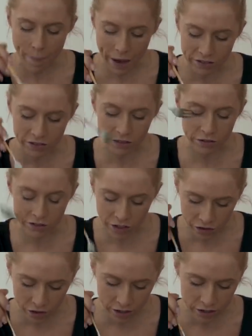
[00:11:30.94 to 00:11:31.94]
a pesto,
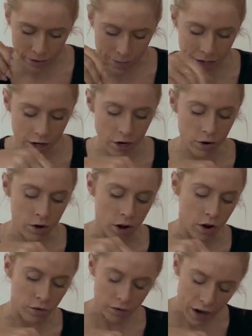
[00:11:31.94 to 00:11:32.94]
sun dried tomato,
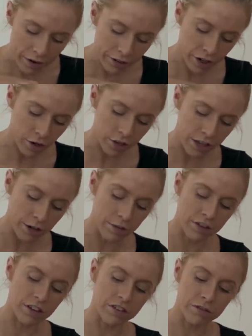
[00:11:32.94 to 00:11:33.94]
ravioli
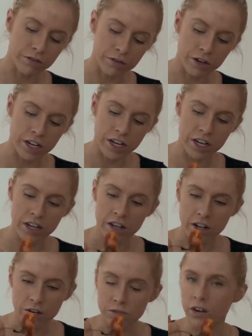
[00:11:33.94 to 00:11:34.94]
with this free
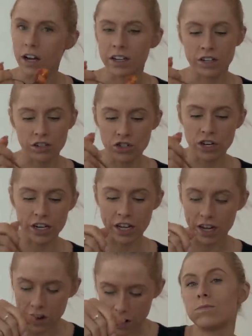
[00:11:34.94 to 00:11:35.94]
run
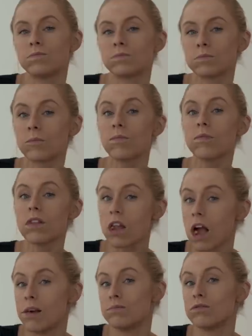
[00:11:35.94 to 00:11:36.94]
chicken.
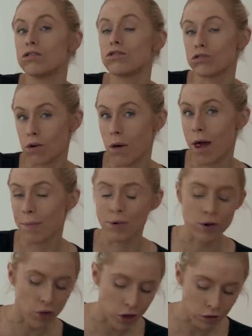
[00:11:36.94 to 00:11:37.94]
I'm so
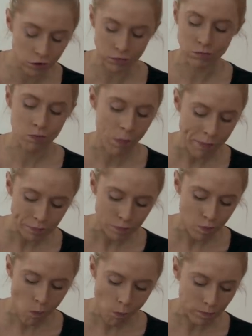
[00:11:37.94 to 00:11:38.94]
happy with this.
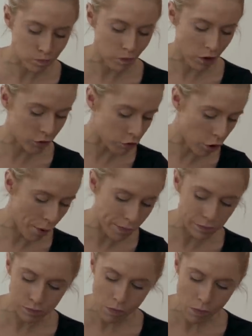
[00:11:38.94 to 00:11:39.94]
And so